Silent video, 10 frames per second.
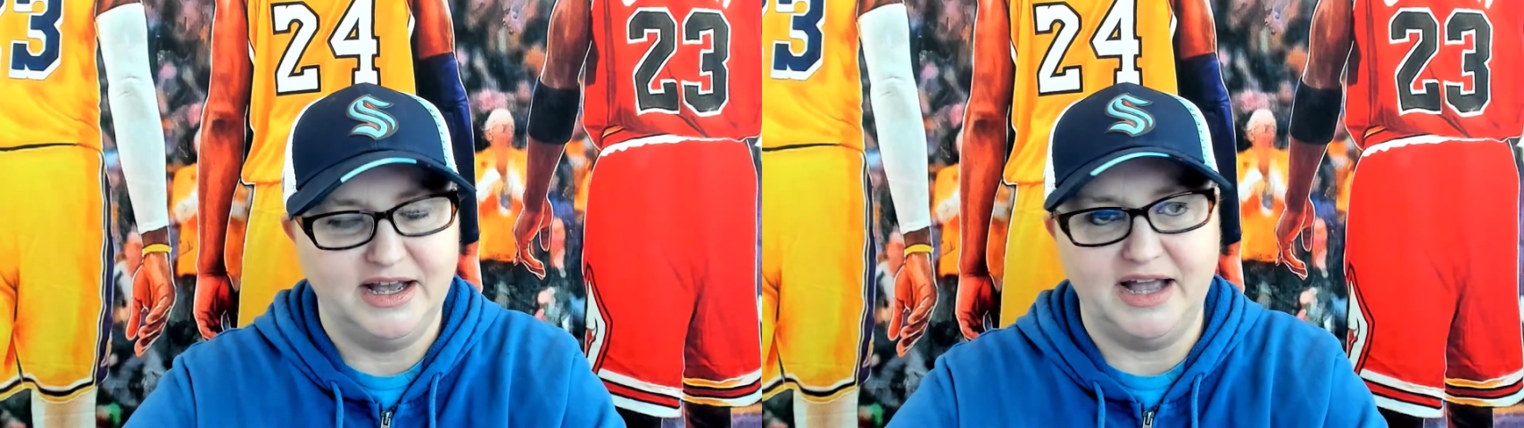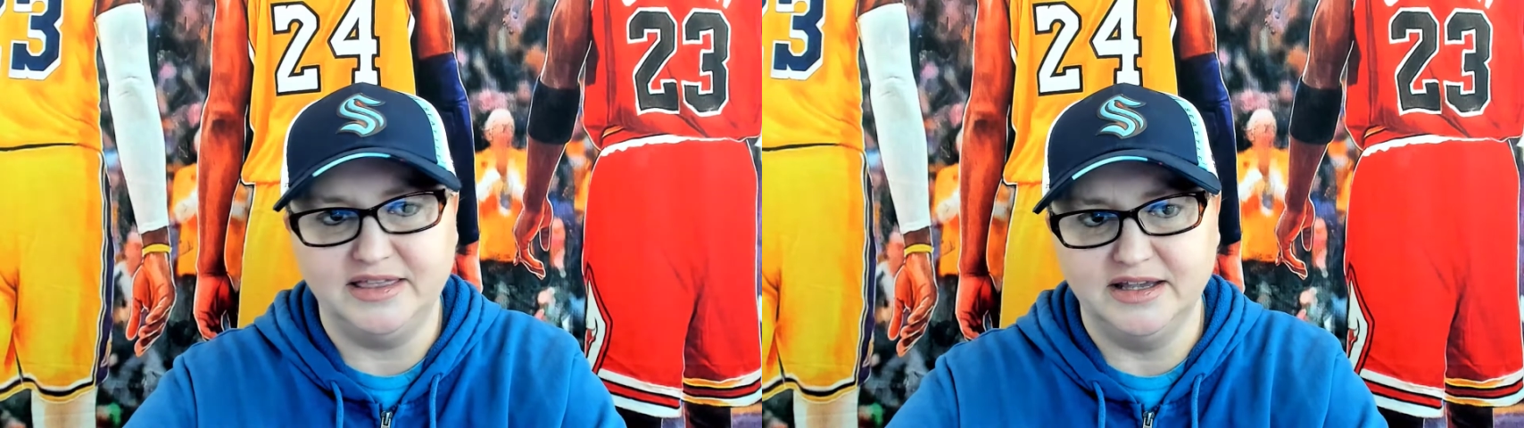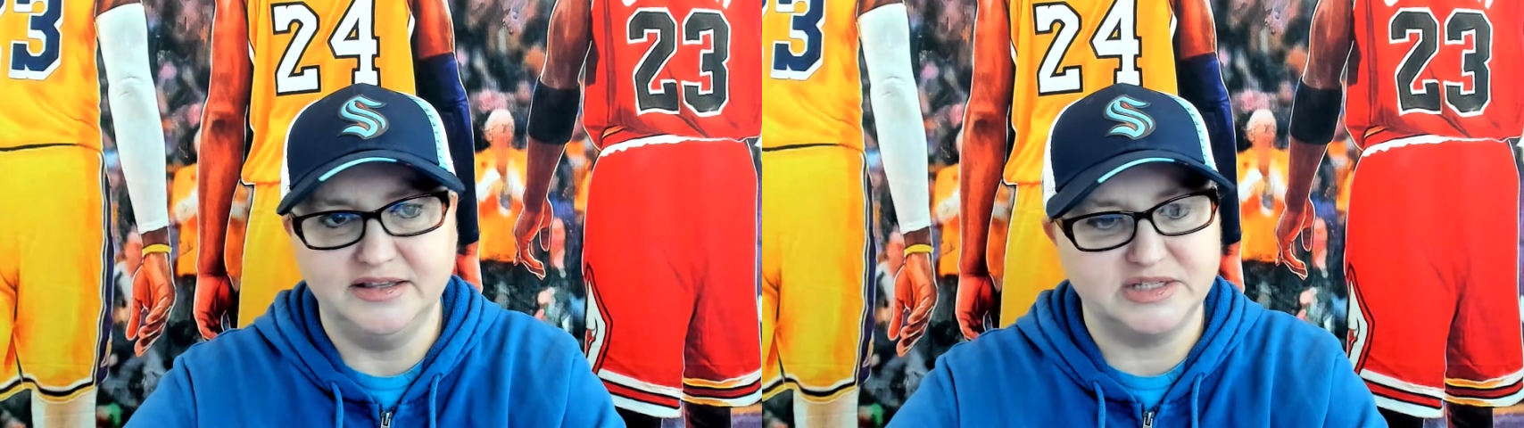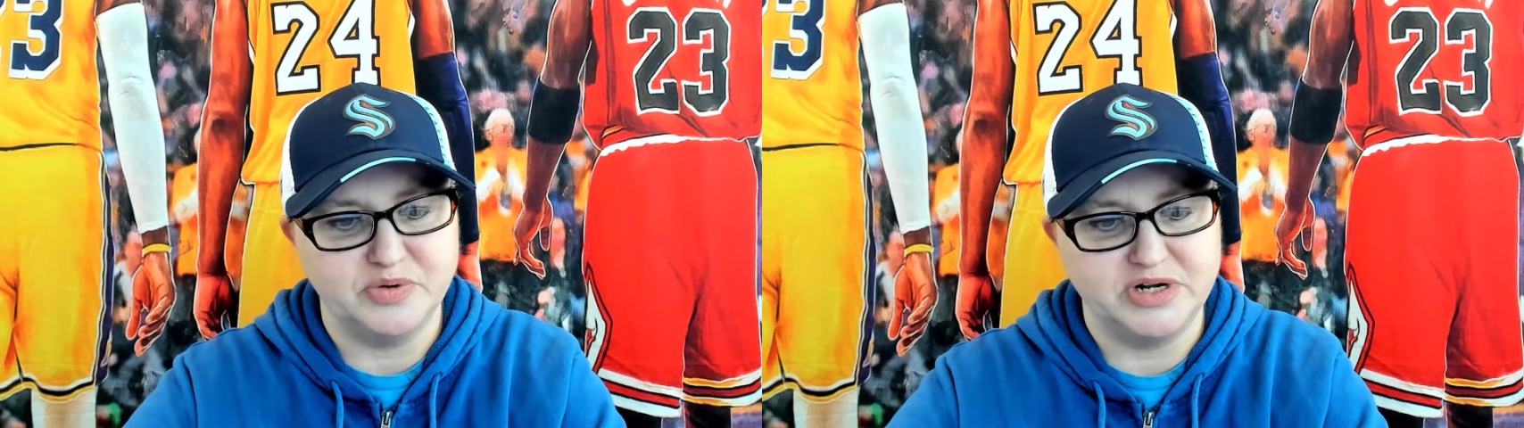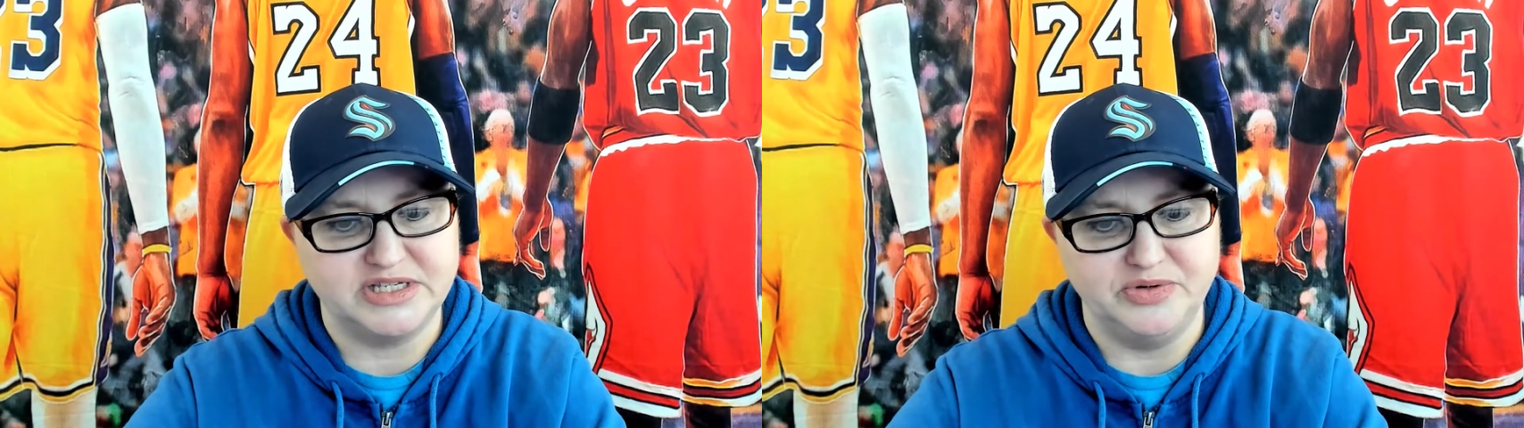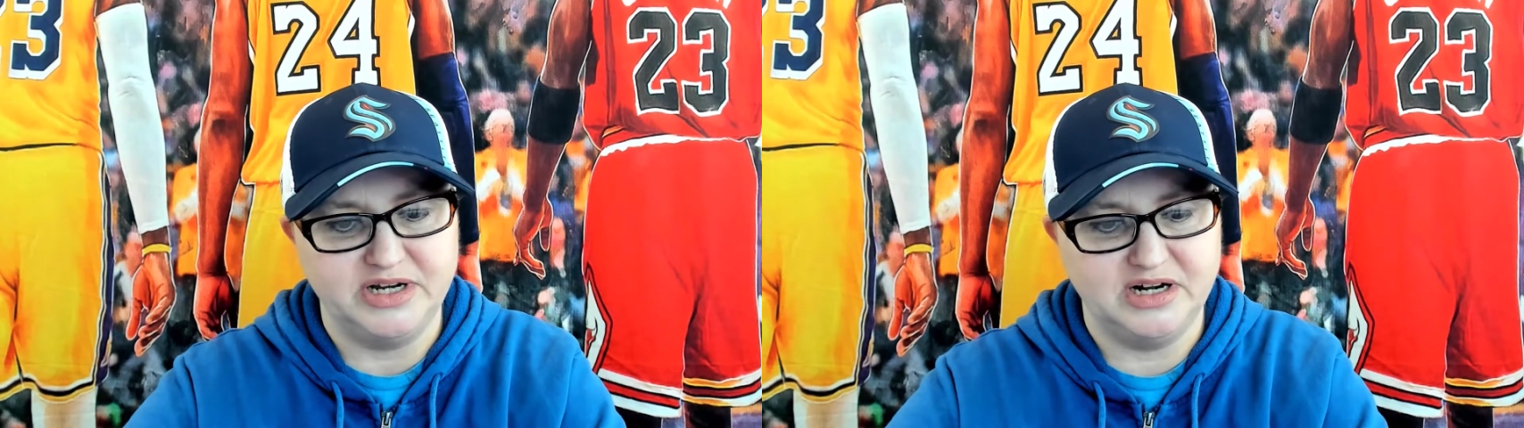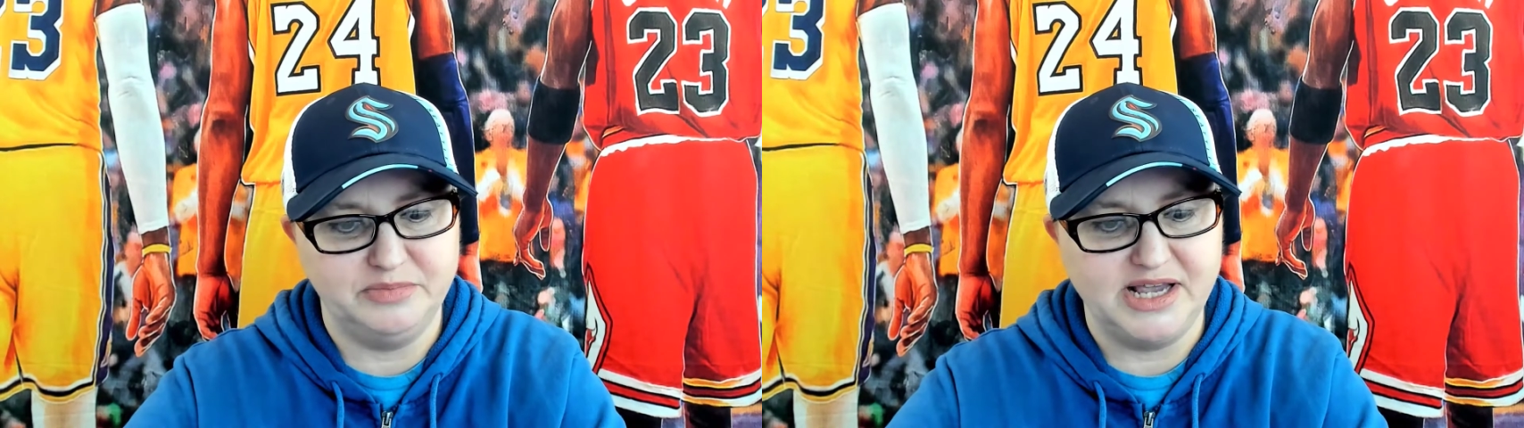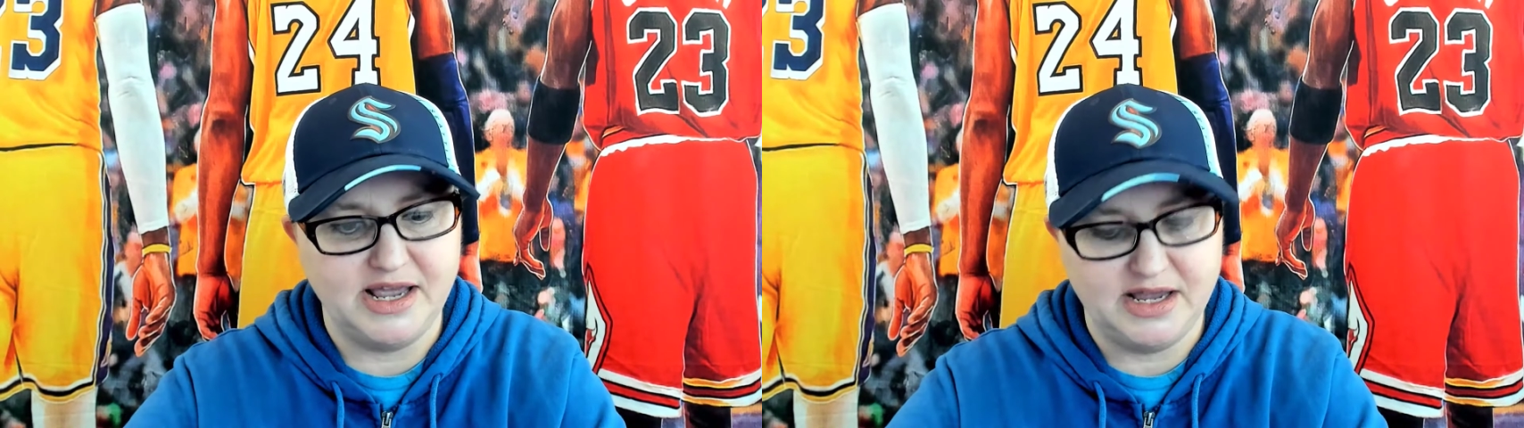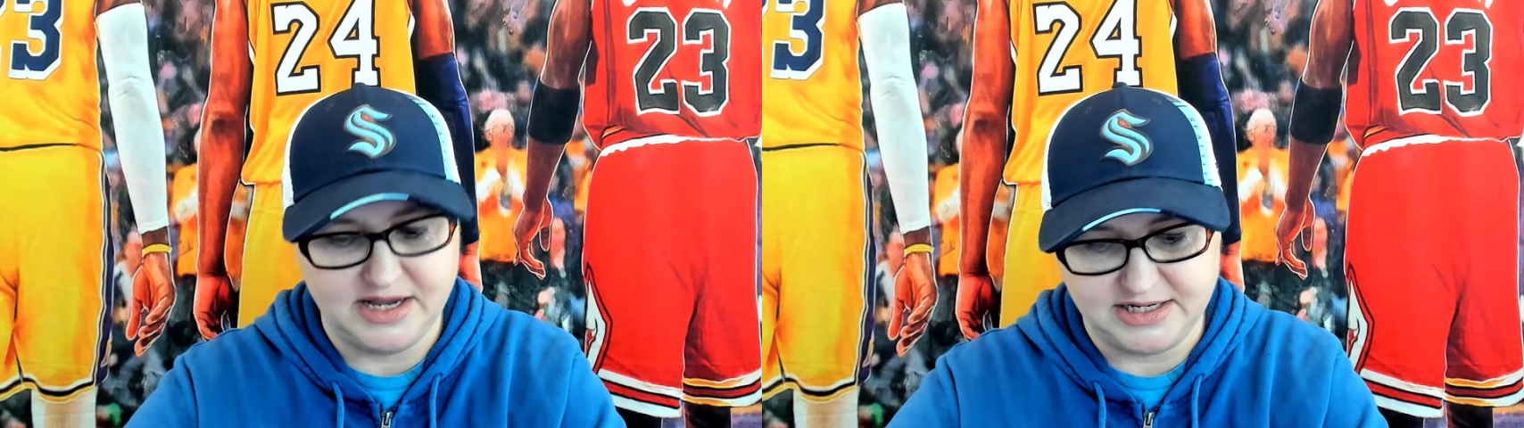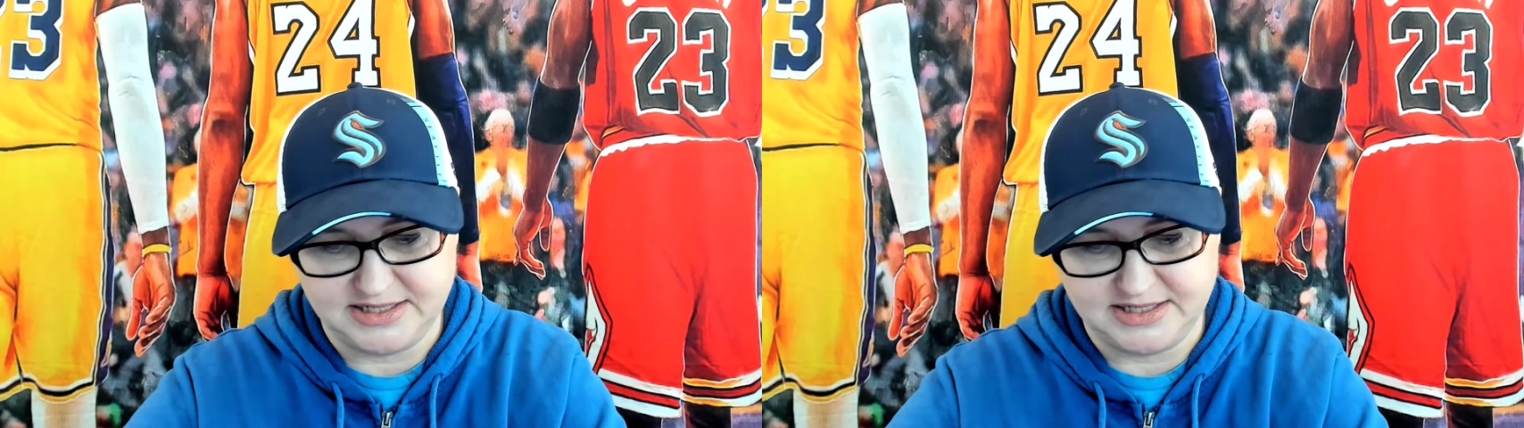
I think this one's only going to be